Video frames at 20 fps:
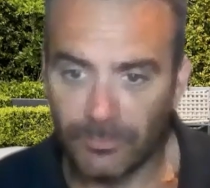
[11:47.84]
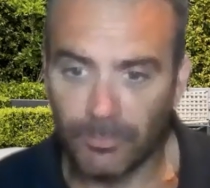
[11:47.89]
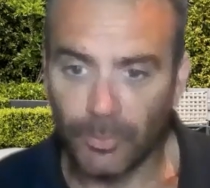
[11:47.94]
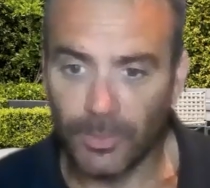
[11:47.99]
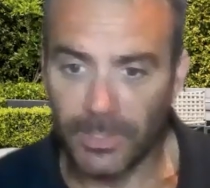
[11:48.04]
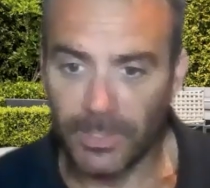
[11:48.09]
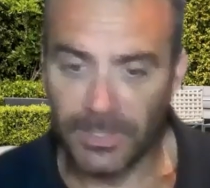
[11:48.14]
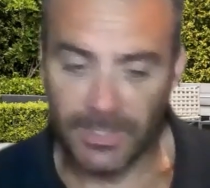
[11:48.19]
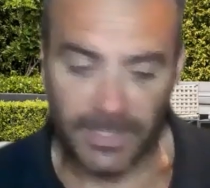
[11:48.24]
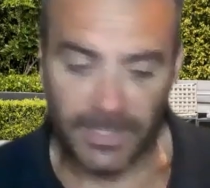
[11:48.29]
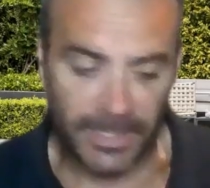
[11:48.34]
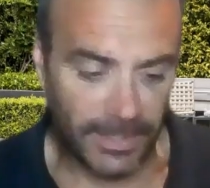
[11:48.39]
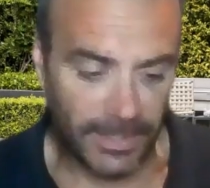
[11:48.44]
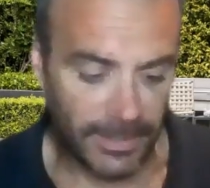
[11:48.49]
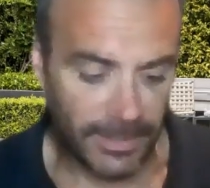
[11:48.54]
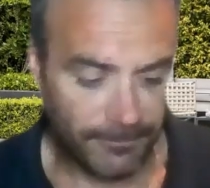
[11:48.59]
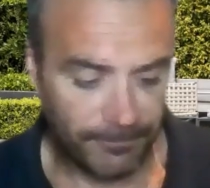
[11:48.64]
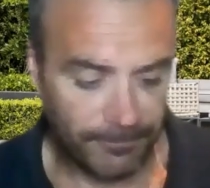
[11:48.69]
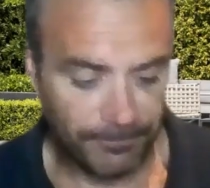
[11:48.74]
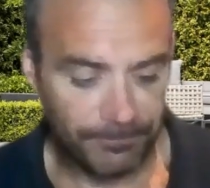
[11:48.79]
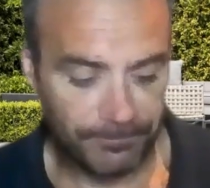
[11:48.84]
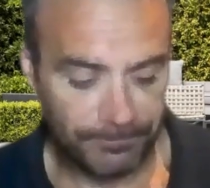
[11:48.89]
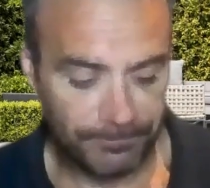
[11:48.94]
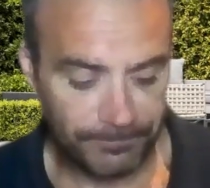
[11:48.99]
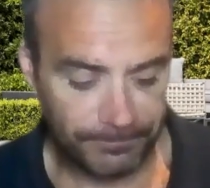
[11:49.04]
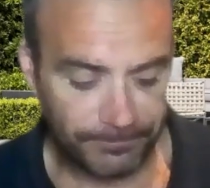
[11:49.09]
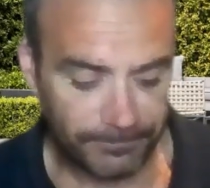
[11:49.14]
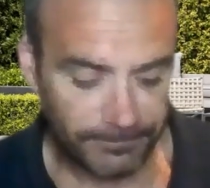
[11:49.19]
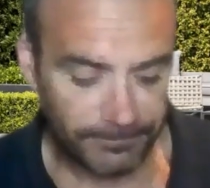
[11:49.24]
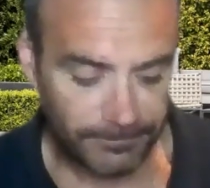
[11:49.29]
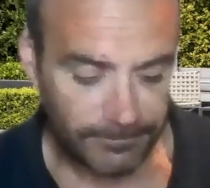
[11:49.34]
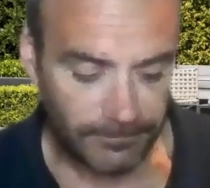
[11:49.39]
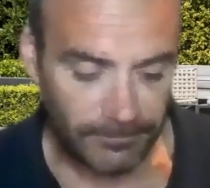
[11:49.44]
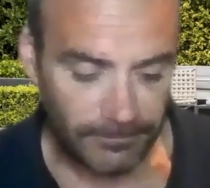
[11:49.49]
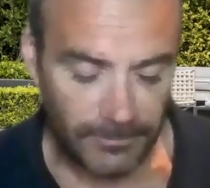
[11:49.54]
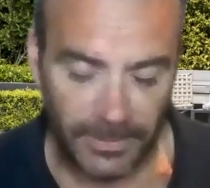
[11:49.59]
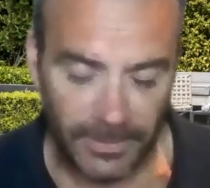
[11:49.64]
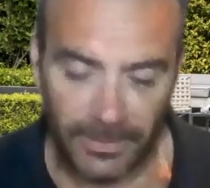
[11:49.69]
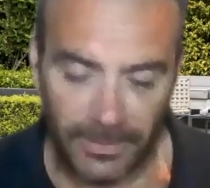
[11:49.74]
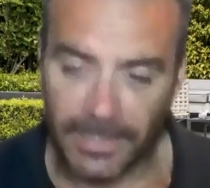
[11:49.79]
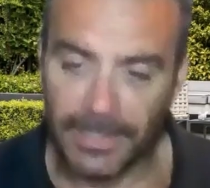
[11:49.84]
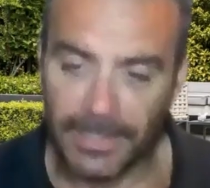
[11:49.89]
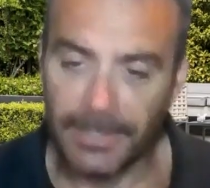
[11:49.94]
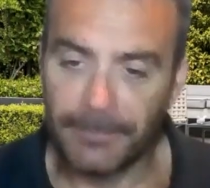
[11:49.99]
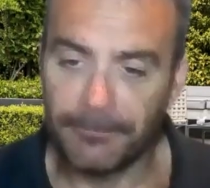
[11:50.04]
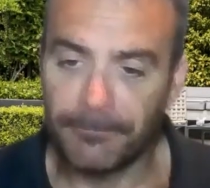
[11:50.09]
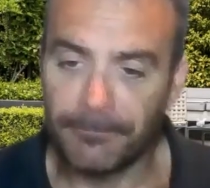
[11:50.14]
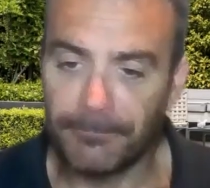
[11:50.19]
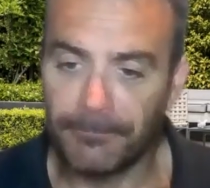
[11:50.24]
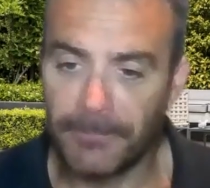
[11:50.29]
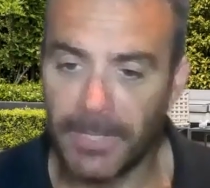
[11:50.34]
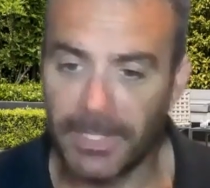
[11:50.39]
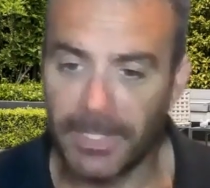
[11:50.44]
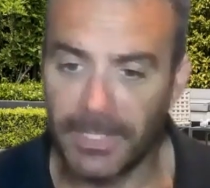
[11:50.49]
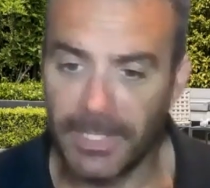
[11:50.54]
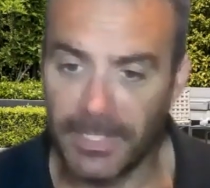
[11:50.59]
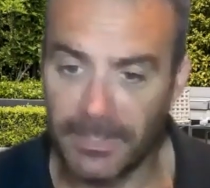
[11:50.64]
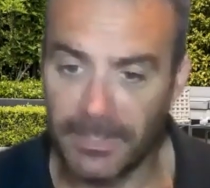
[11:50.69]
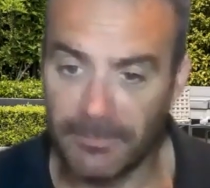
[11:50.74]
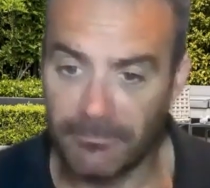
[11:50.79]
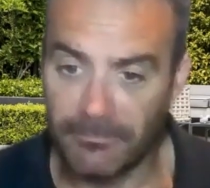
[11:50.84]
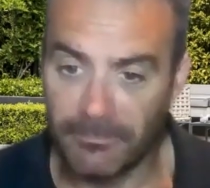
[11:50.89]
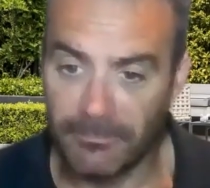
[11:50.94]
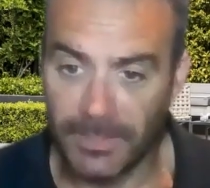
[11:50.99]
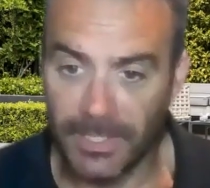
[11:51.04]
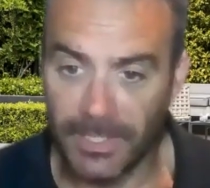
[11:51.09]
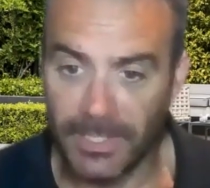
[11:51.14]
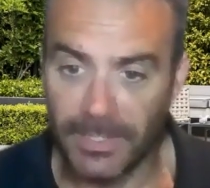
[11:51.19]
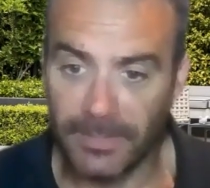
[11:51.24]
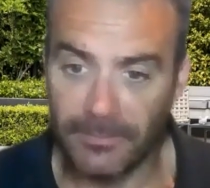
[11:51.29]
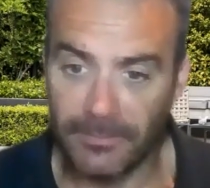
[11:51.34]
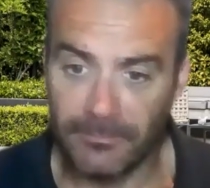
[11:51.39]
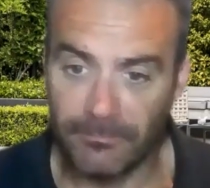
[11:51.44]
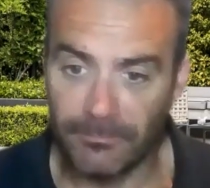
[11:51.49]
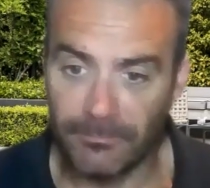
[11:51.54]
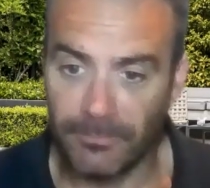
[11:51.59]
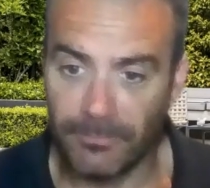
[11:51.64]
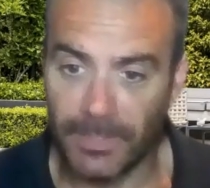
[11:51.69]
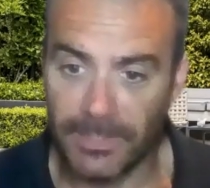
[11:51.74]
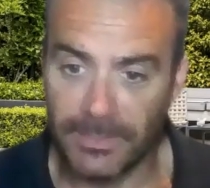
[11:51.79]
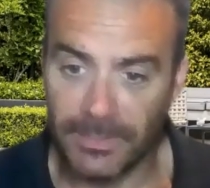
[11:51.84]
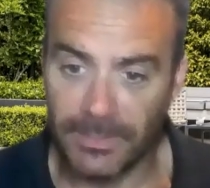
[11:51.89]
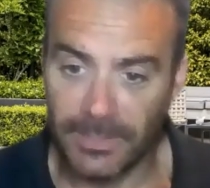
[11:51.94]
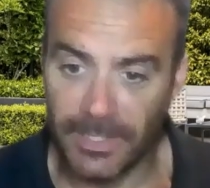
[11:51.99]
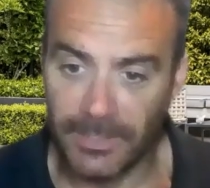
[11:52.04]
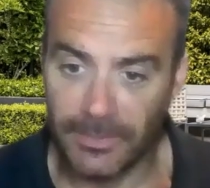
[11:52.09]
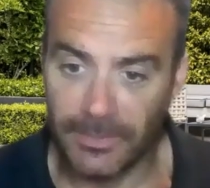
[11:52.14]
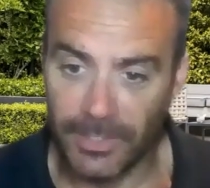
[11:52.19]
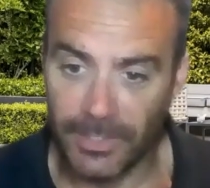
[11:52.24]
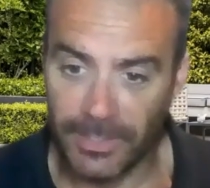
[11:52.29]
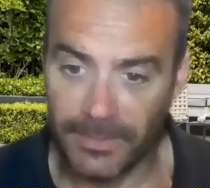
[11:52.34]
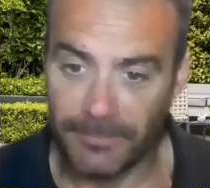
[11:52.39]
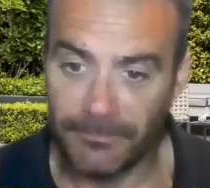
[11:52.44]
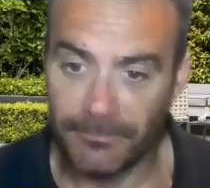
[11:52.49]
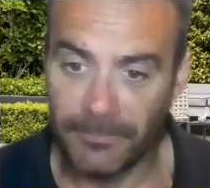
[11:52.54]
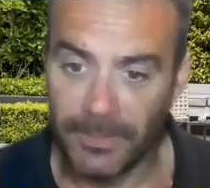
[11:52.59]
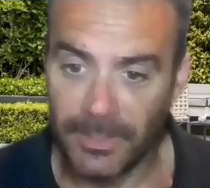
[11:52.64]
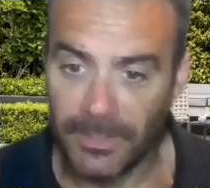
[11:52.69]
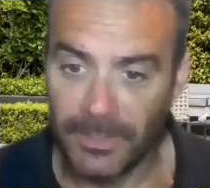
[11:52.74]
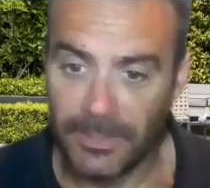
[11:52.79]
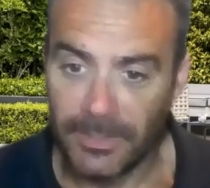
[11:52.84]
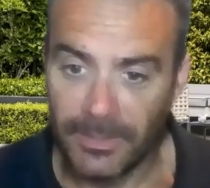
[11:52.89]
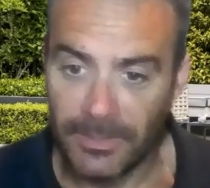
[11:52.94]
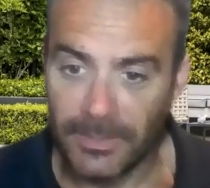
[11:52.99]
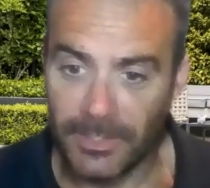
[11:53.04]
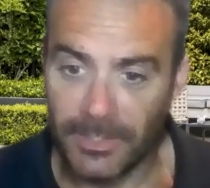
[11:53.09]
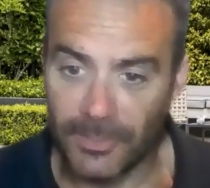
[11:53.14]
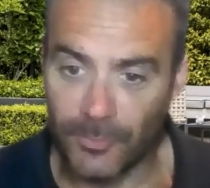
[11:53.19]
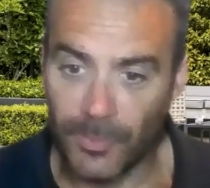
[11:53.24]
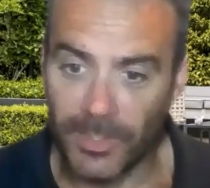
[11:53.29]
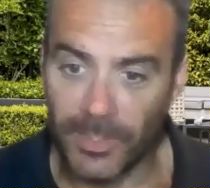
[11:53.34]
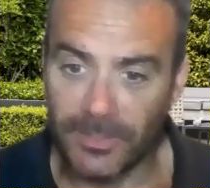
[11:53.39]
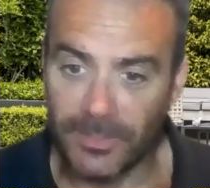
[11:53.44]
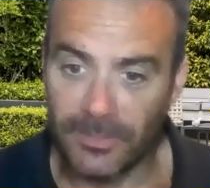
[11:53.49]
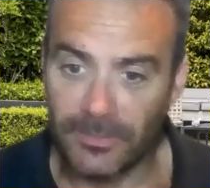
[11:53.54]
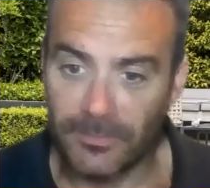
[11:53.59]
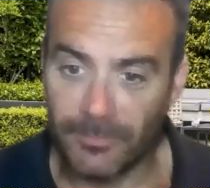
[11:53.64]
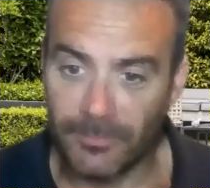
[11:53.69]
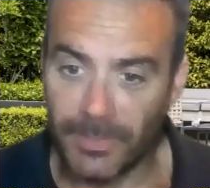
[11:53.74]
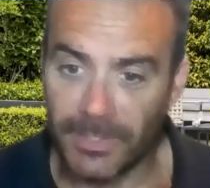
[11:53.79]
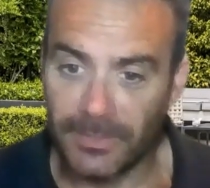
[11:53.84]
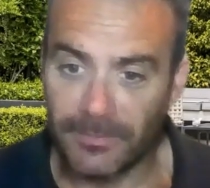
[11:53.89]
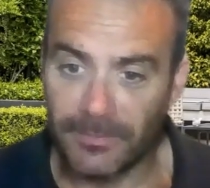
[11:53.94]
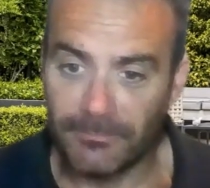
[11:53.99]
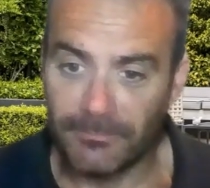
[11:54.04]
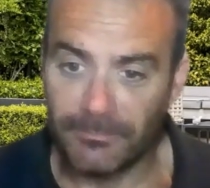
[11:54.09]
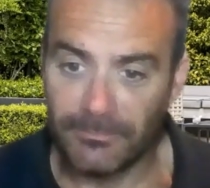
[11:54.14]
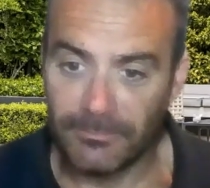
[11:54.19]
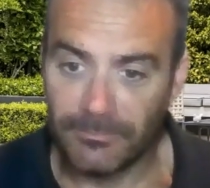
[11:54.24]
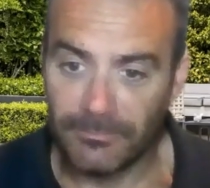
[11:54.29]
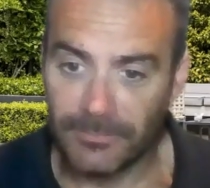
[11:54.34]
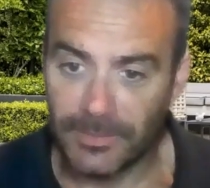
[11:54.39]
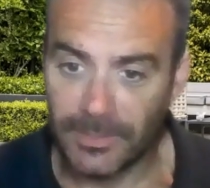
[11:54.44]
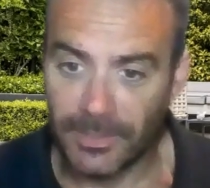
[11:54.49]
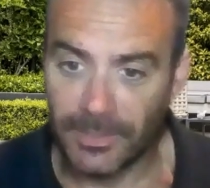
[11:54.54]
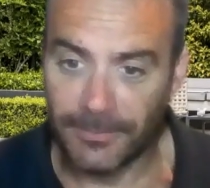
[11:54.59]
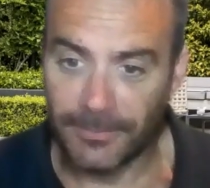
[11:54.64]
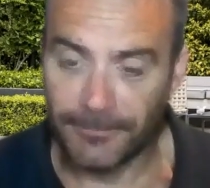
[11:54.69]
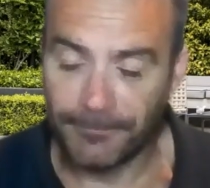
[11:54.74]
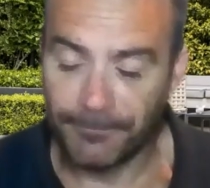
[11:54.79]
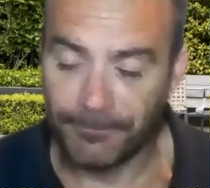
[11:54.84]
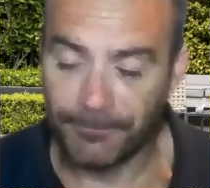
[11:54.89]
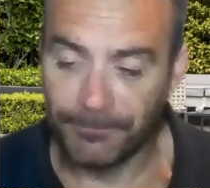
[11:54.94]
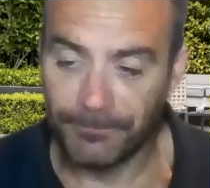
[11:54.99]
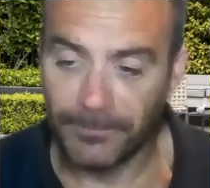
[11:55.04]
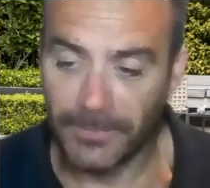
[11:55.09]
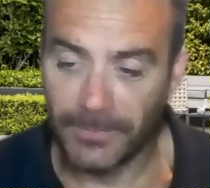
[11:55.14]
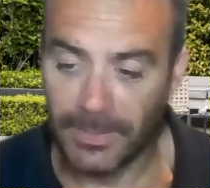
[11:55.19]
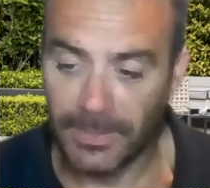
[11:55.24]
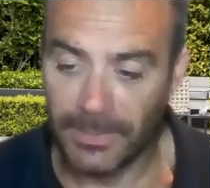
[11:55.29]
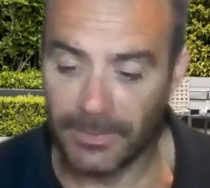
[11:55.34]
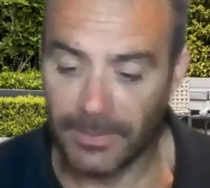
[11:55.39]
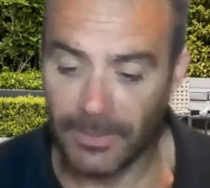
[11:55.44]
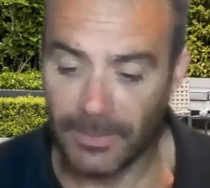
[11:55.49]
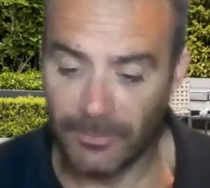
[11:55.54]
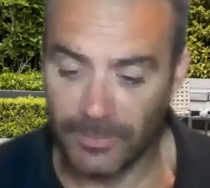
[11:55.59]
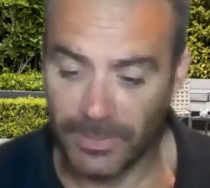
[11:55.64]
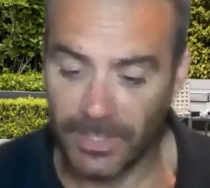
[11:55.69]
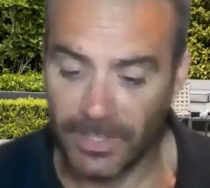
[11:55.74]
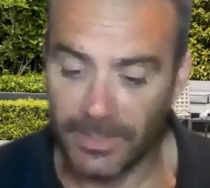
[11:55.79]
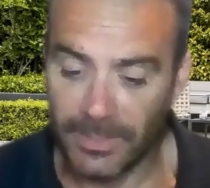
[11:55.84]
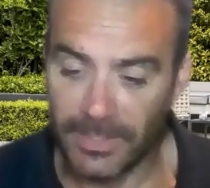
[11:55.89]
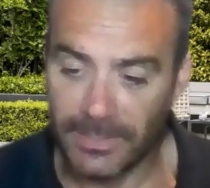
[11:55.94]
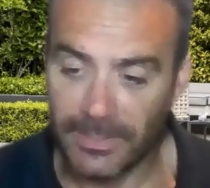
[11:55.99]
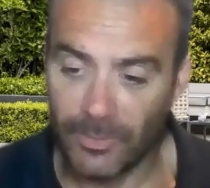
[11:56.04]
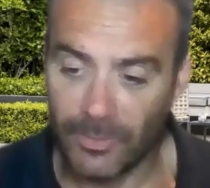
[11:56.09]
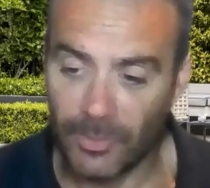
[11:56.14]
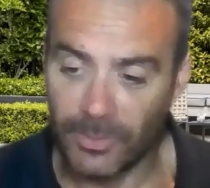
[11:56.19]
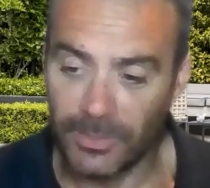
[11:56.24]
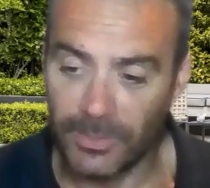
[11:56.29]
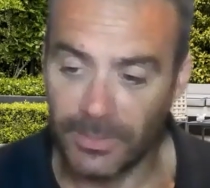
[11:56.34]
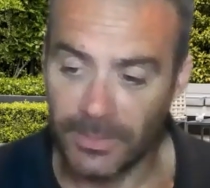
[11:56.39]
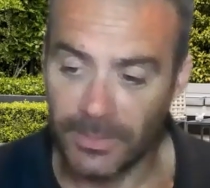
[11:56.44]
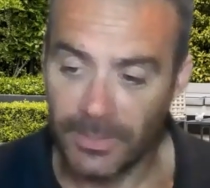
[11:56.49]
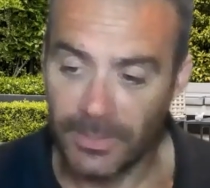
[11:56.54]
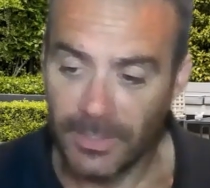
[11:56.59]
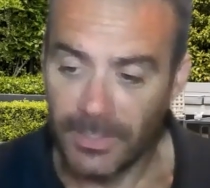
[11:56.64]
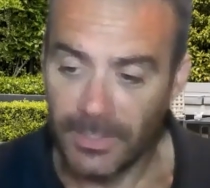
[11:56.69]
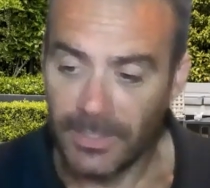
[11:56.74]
put this here. And then basically they tell you it's ready to submit. So that's how I did it.